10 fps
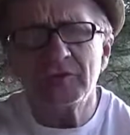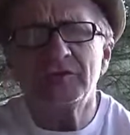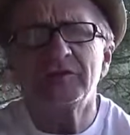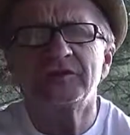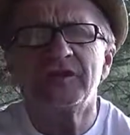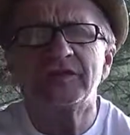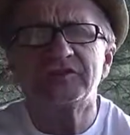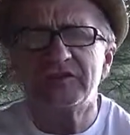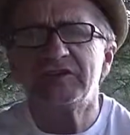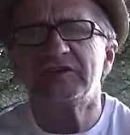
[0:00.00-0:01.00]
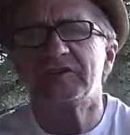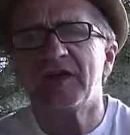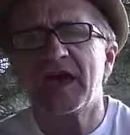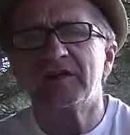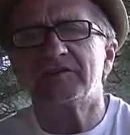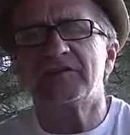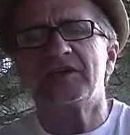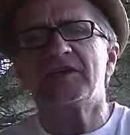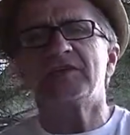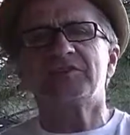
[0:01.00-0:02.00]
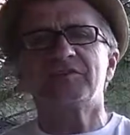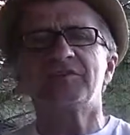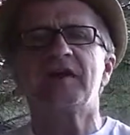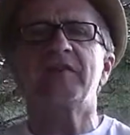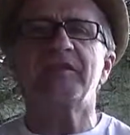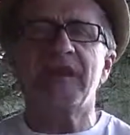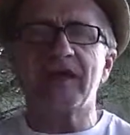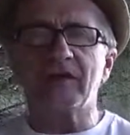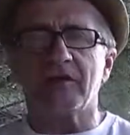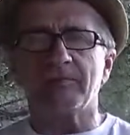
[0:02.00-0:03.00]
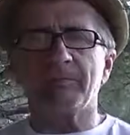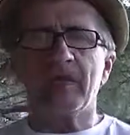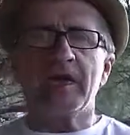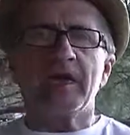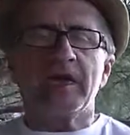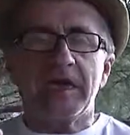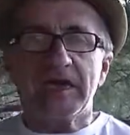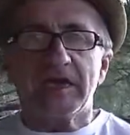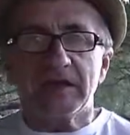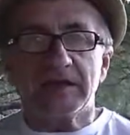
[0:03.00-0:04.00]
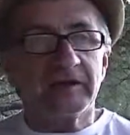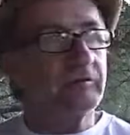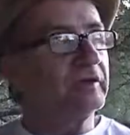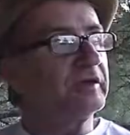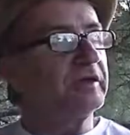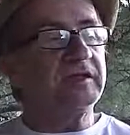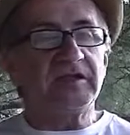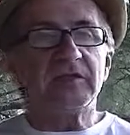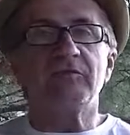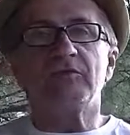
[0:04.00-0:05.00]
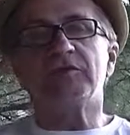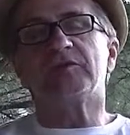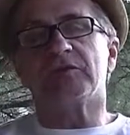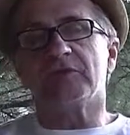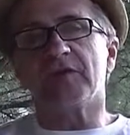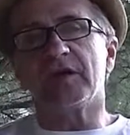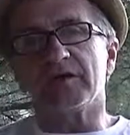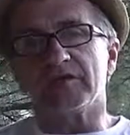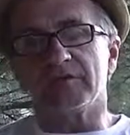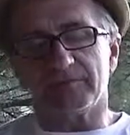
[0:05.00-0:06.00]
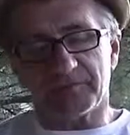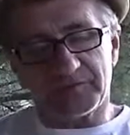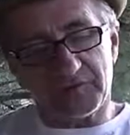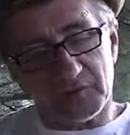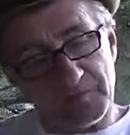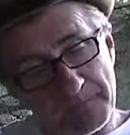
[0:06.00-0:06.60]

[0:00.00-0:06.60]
news is that Jesus has the keys to death and hell. He literally can give you eternal life. So